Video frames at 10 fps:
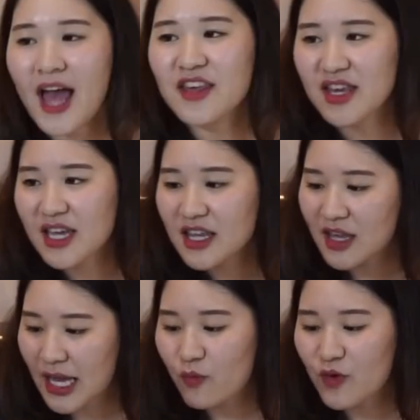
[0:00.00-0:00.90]
I think in
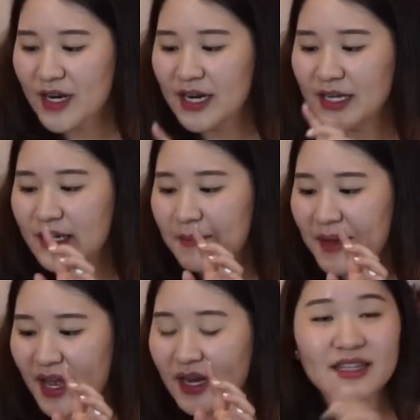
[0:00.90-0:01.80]
the MV they
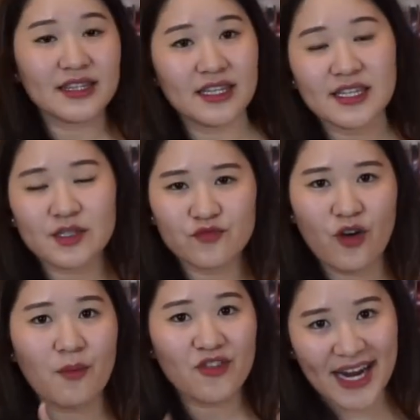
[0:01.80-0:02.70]
make this
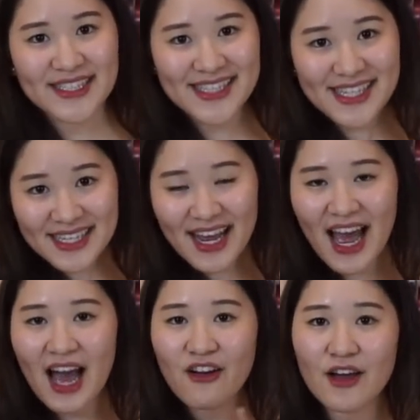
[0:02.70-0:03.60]
from resin.
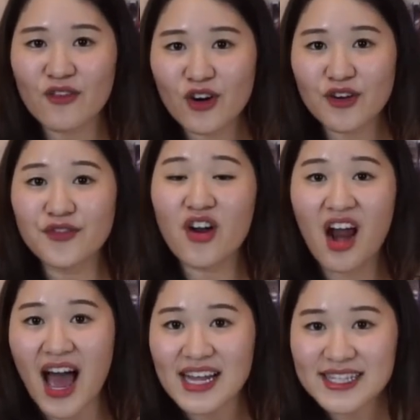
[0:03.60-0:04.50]
However, for
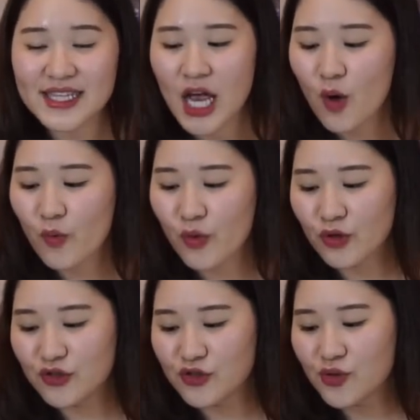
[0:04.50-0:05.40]
us,
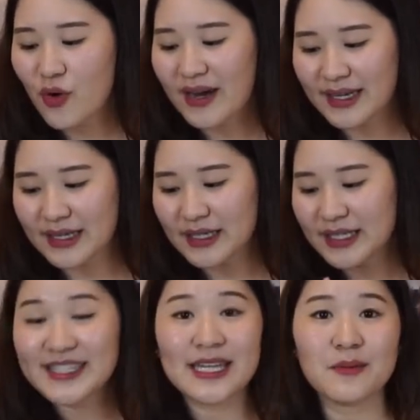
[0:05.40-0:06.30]
we'll do a
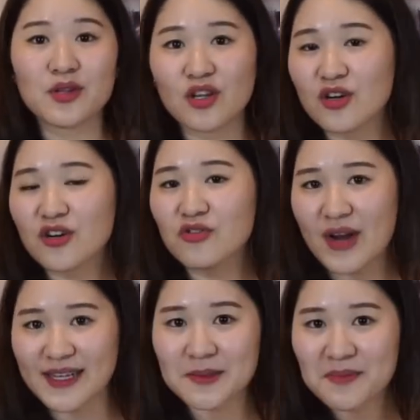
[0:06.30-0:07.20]
simpler
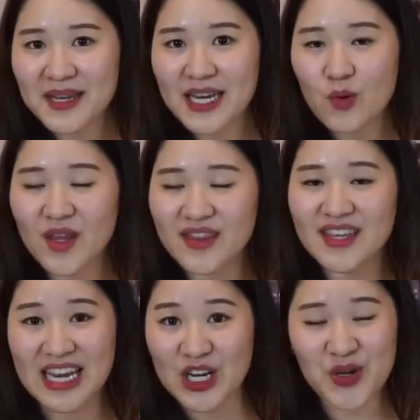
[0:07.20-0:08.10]
recipe with
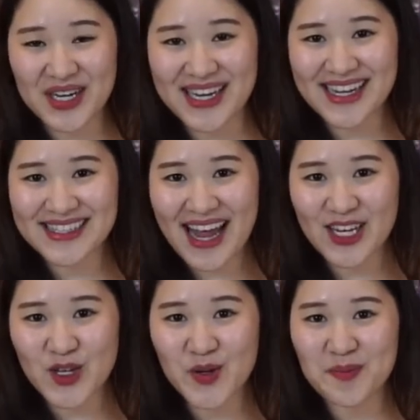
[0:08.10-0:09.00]
the ingredients
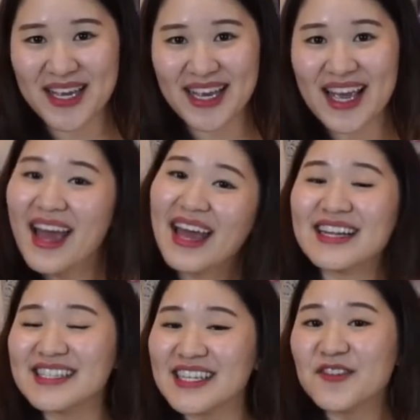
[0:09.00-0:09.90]
that could be
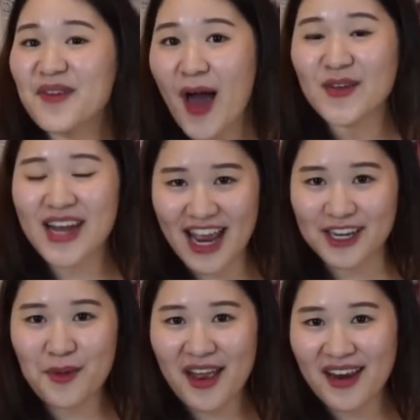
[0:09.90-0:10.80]
easily found
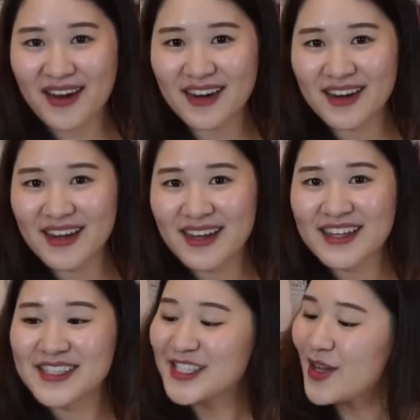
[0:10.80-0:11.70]
anywhere.
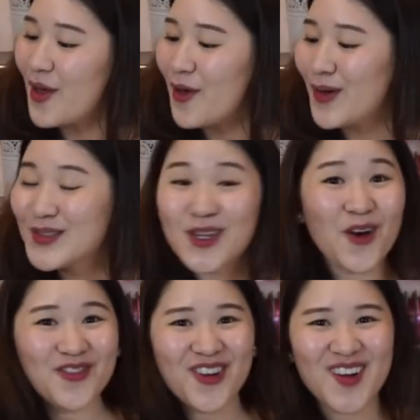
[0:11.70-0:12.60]
So
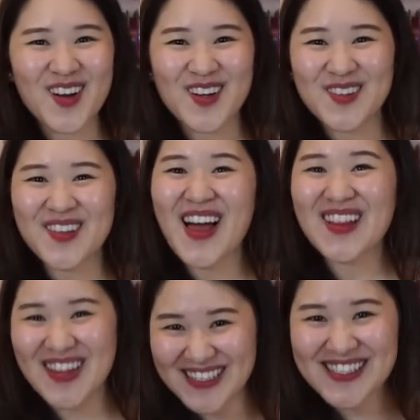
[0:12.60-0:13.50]
no further ado,
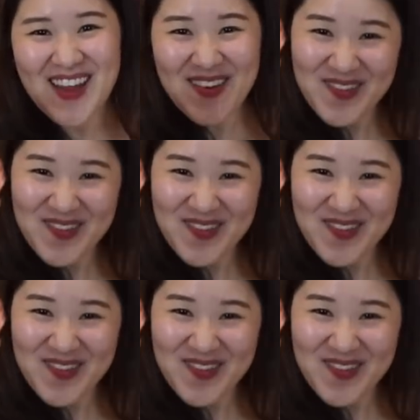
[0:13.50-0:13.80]
let's get